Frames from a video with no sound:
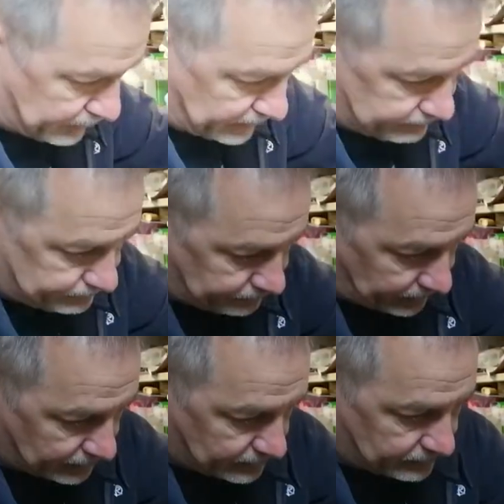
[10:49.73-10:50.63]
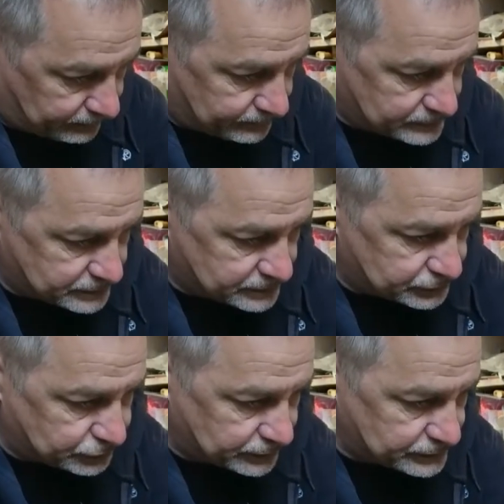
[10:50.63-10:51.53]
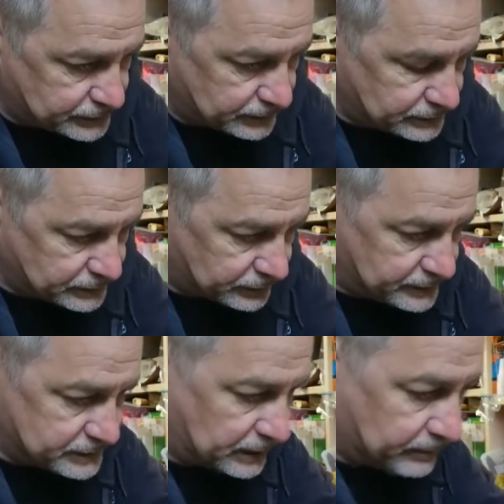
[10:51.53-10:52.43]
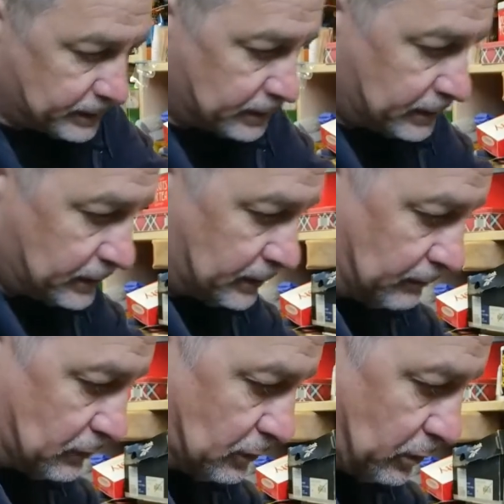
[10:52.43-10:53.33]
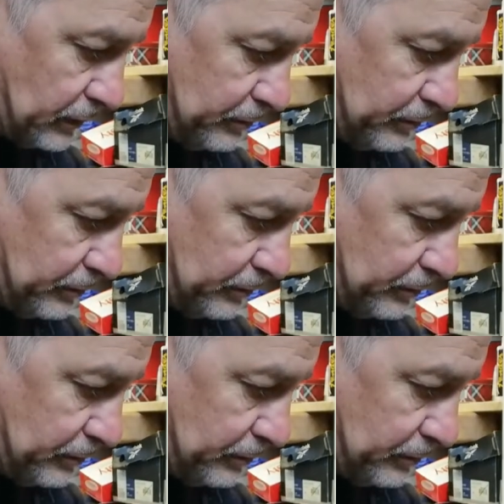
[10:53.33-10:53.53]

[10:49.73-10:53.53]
bit to try and tidy this up. I've got quite a